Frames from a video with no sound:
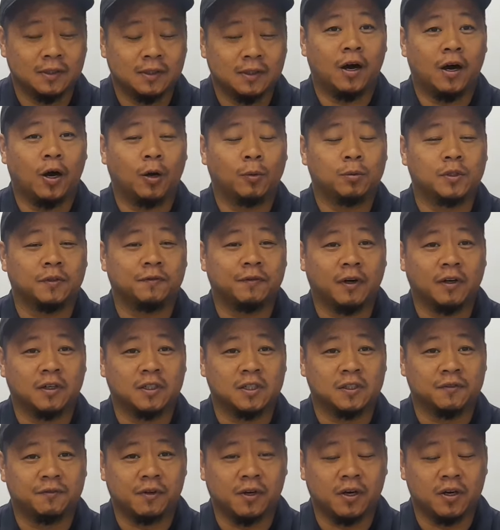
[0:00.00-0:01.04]
I hope you found
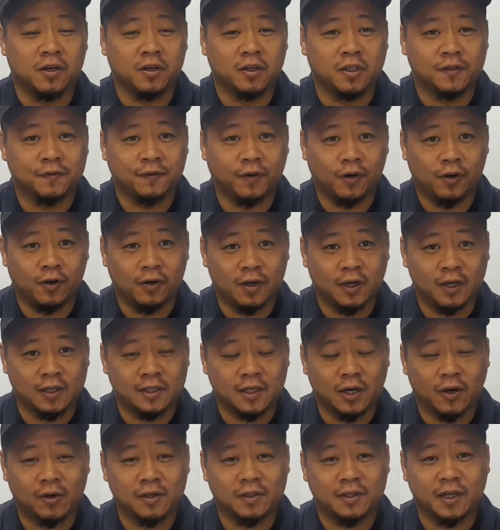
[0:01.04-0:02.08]
this video useful. As
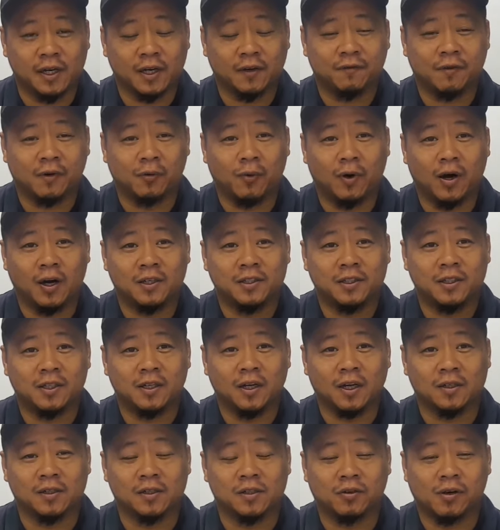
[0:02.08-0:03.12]
always, thank you for watching
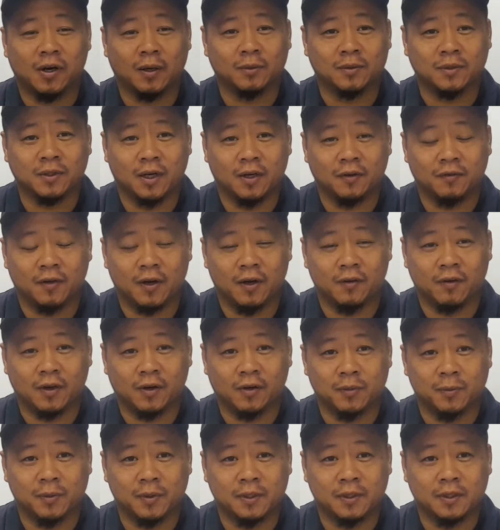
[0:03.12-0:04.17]
and subscribe to Top 5 Auto
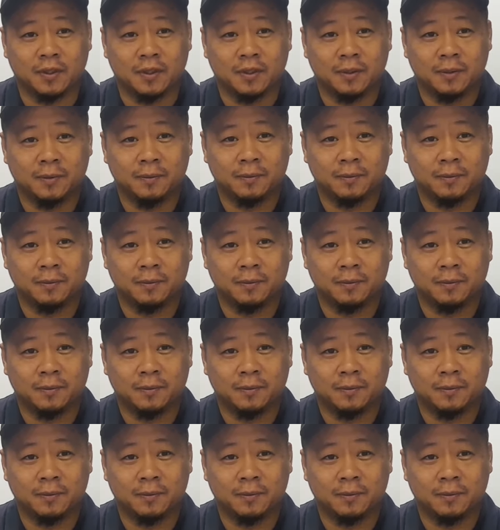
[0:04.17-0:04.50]
Repair.